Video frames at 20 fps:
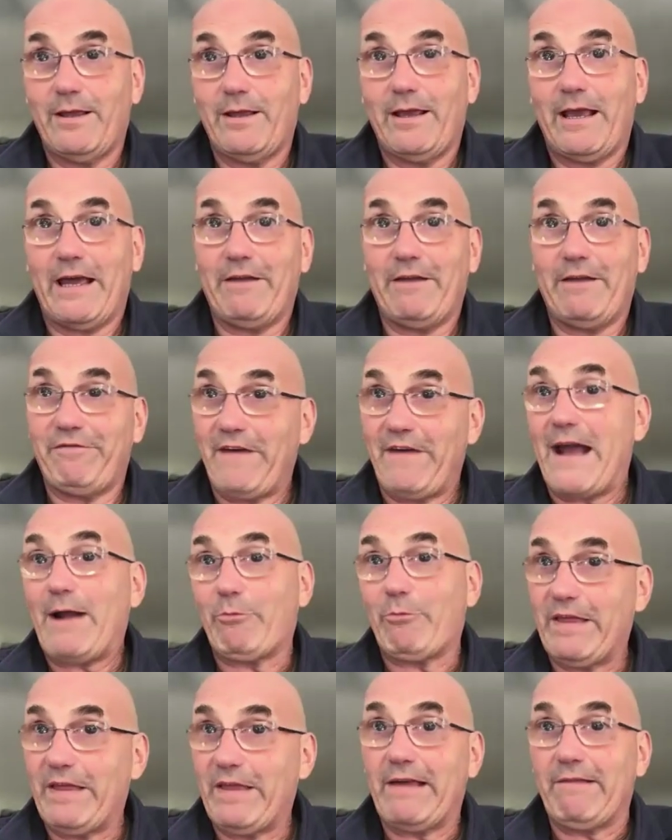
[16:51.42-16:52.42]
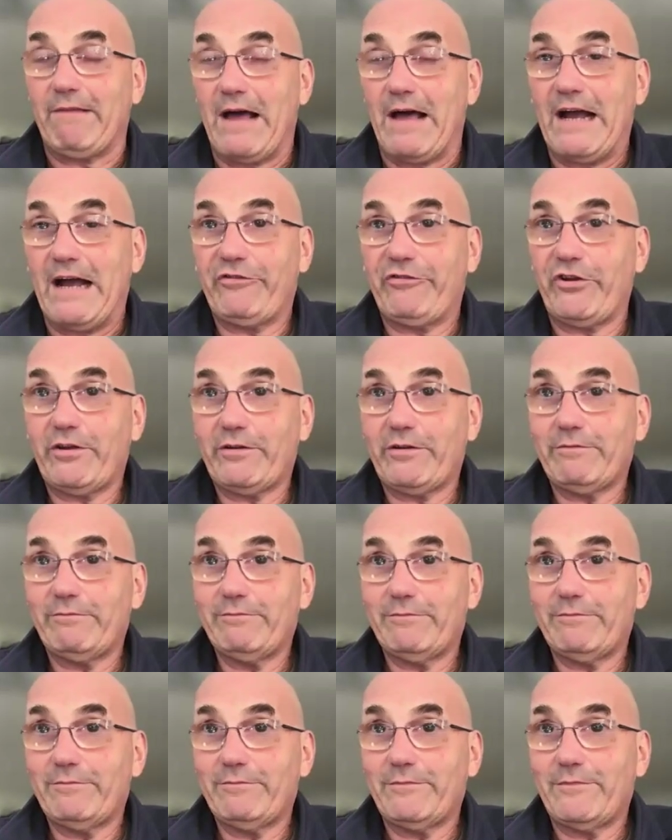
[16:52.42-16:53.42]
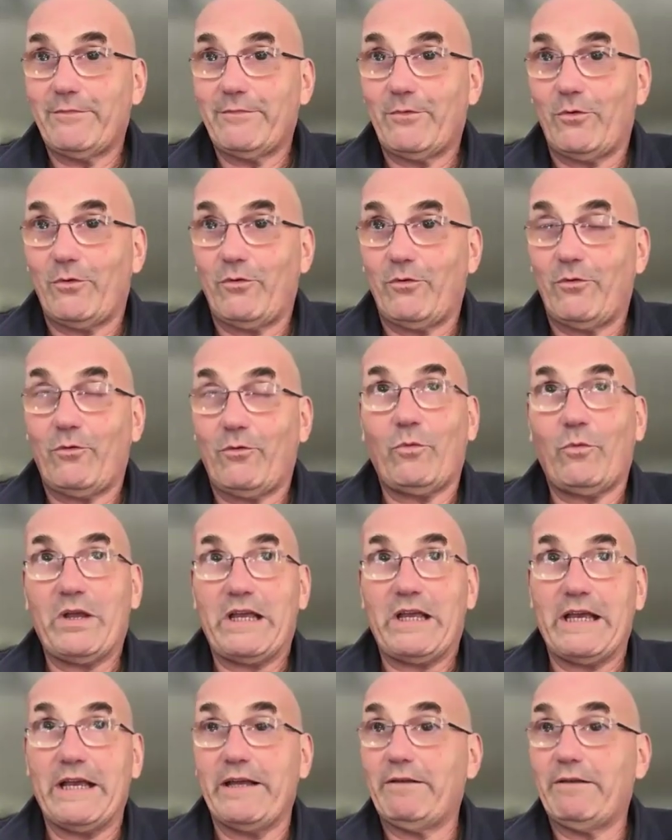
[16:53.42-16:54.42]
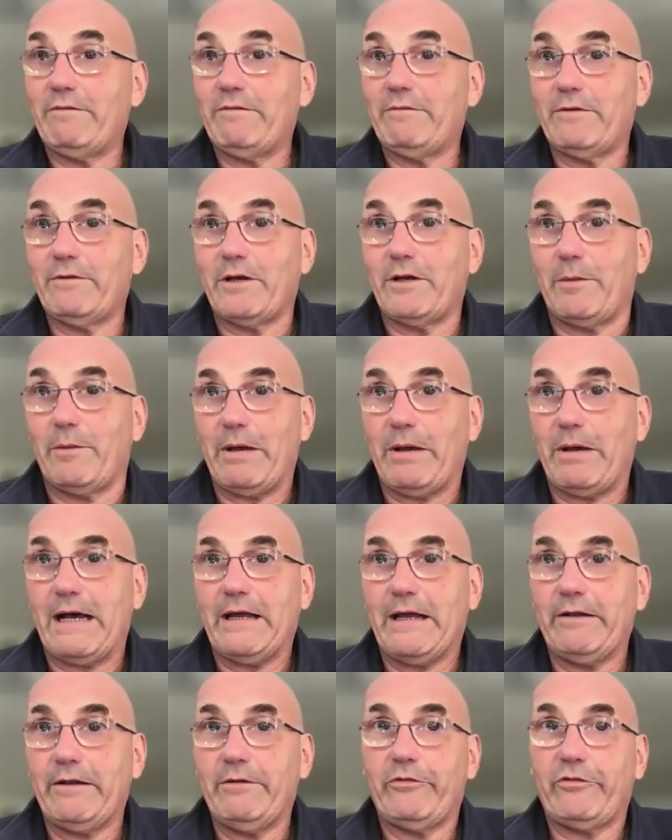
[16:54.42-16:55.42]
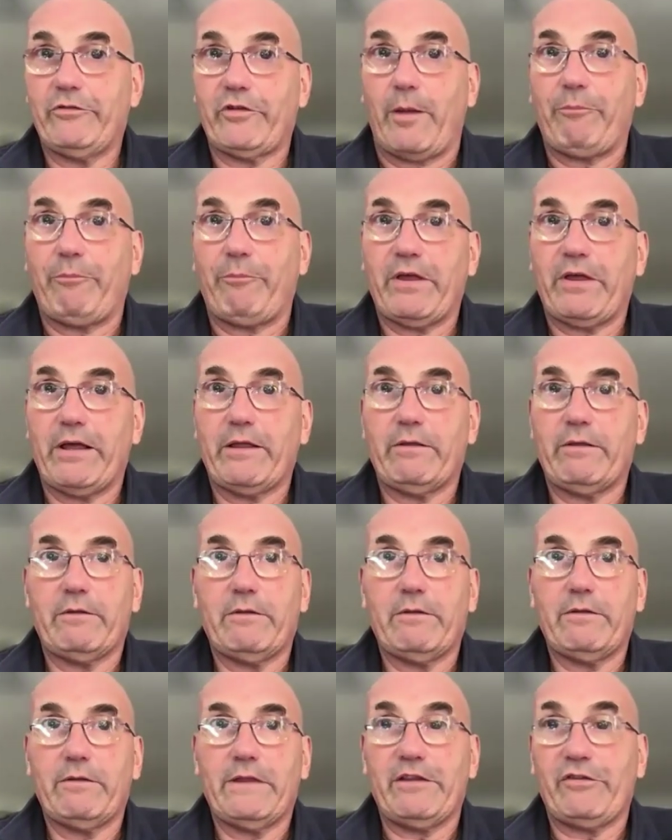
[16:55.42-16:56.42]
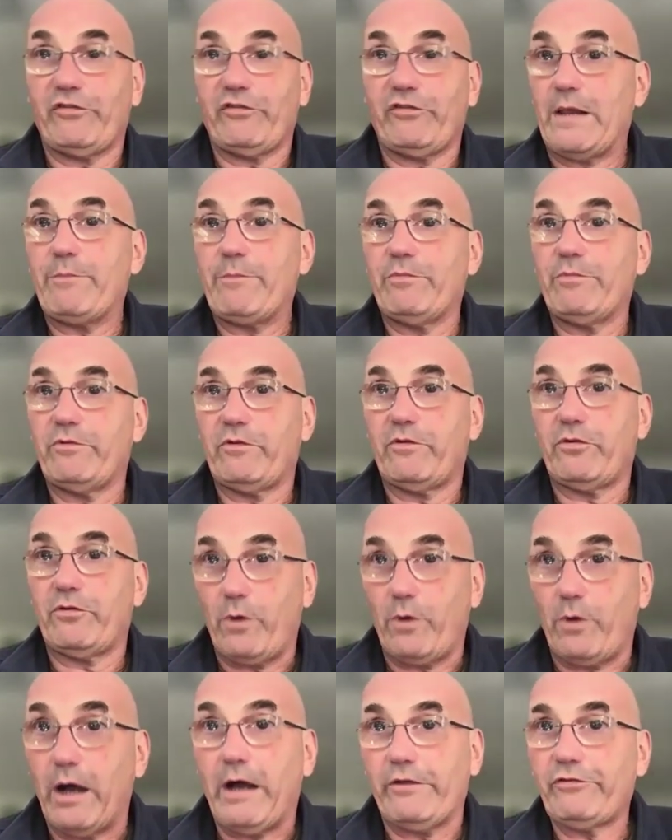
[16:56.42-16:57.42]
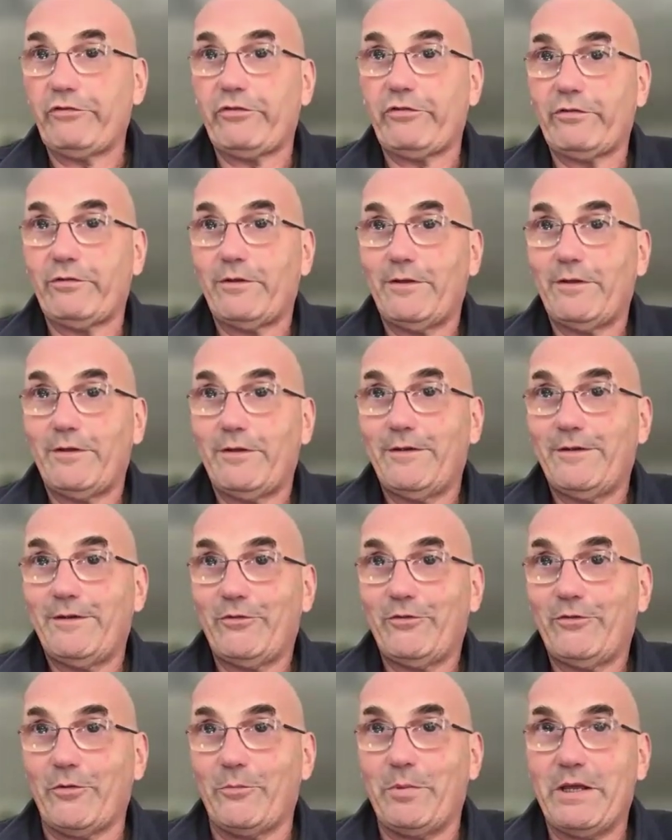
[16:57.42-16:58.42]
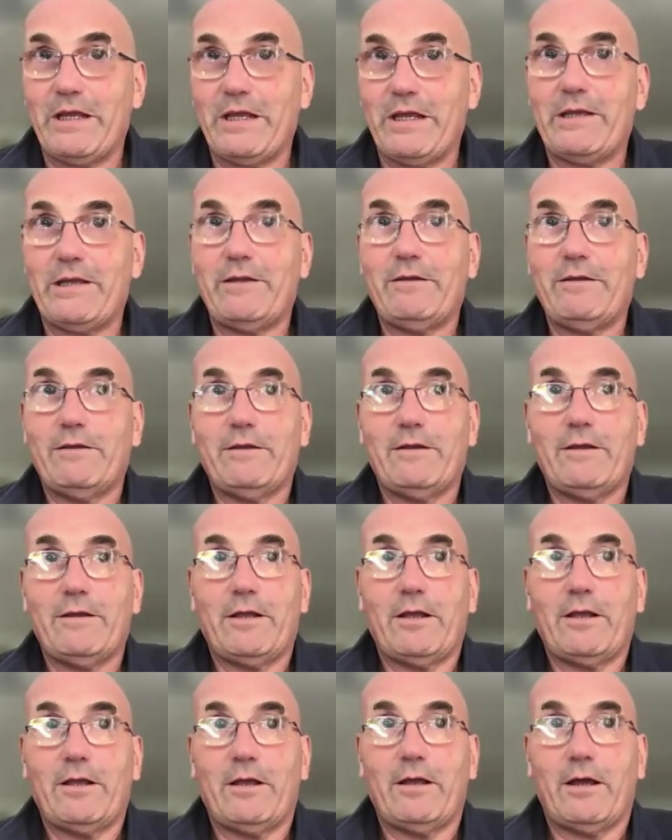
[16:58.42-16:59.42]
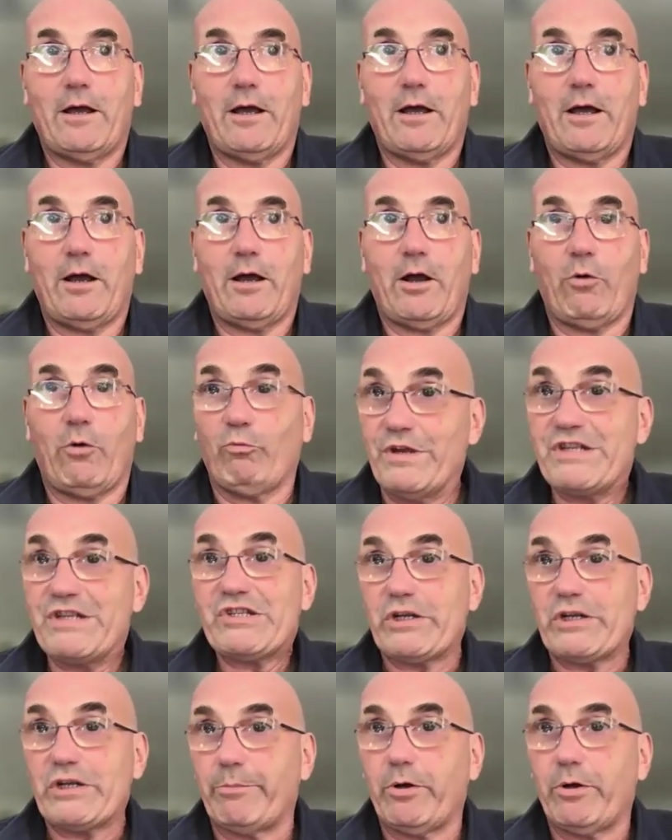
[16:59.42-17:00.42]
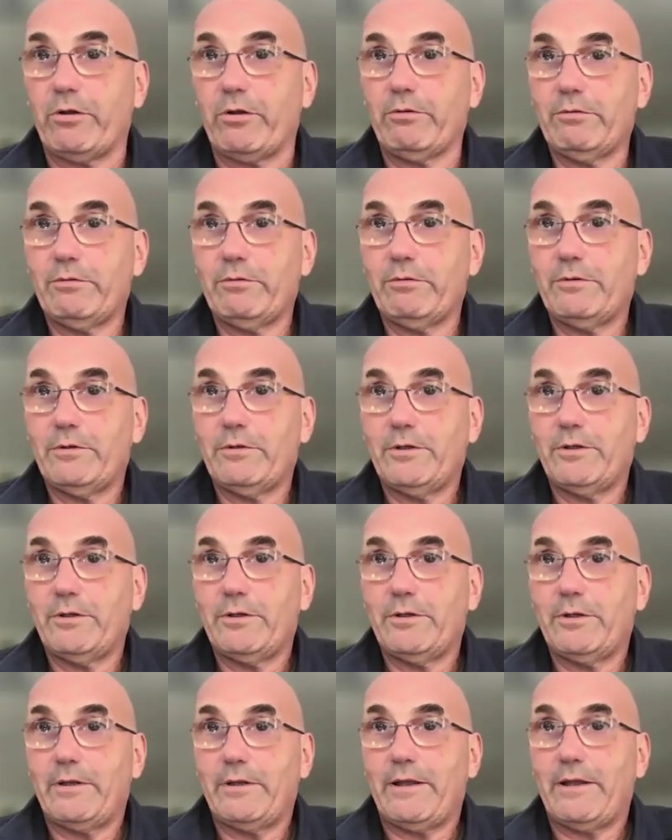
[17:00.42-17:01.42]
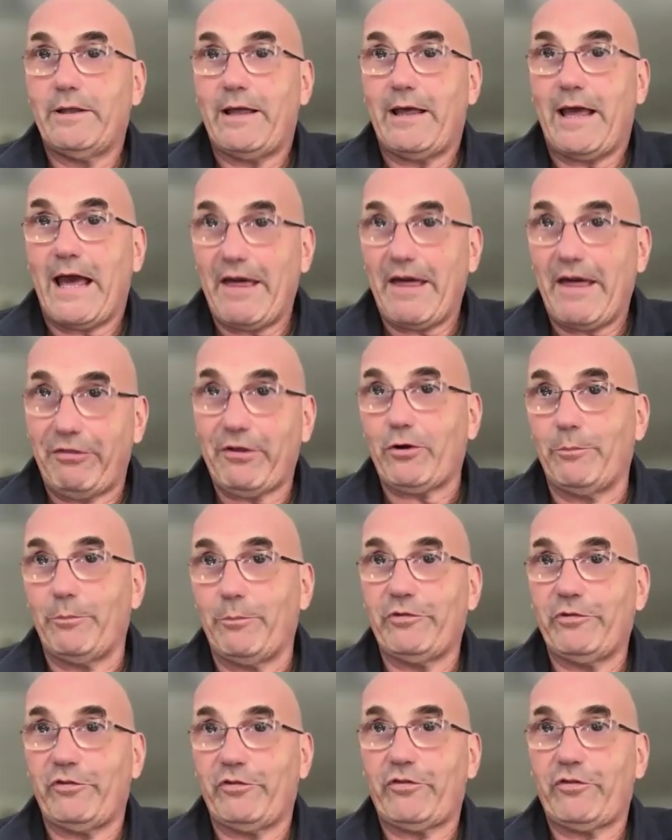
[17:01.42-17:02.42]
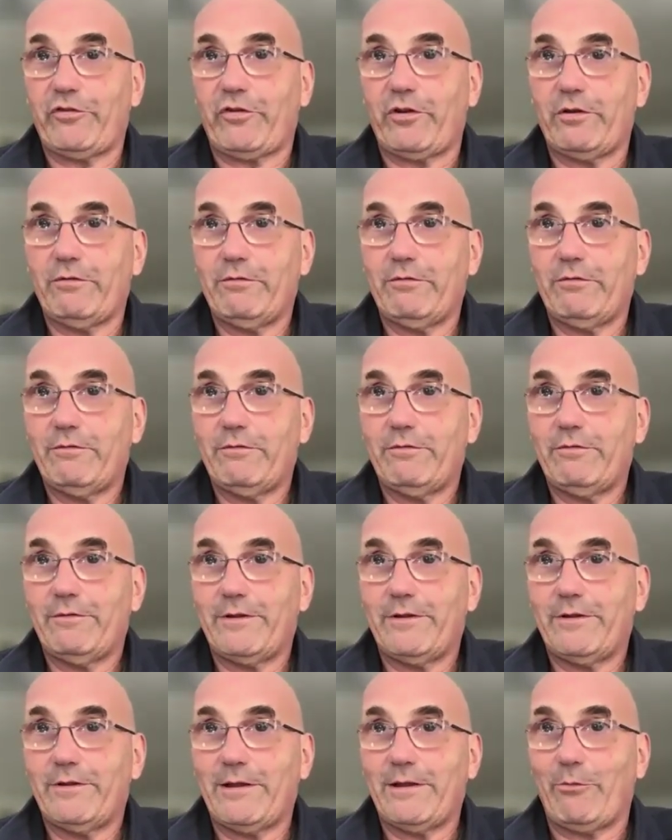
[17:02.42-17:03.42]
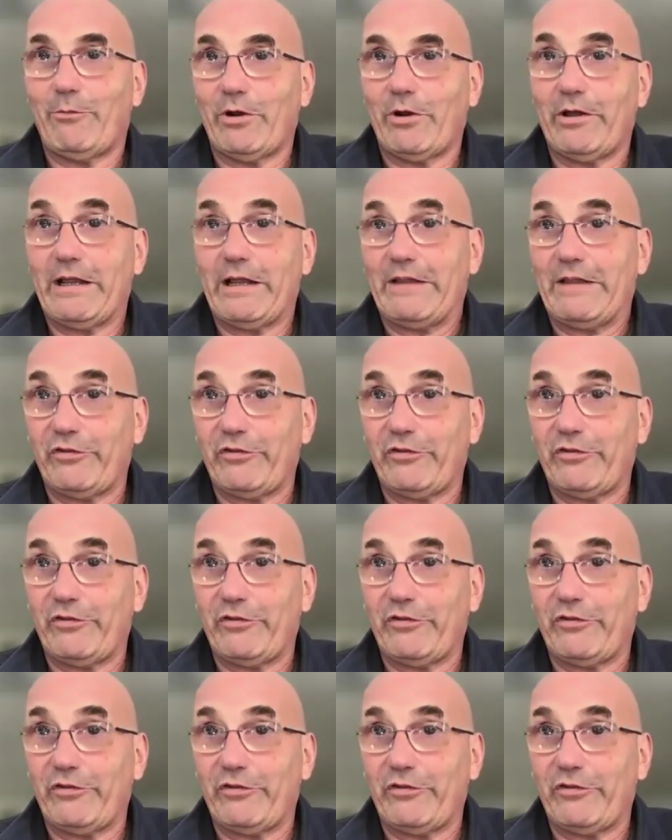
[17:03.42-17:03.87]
And in fact, with that logic, we hit upon something that seemed to us to be a reasonable, ethical position that would at the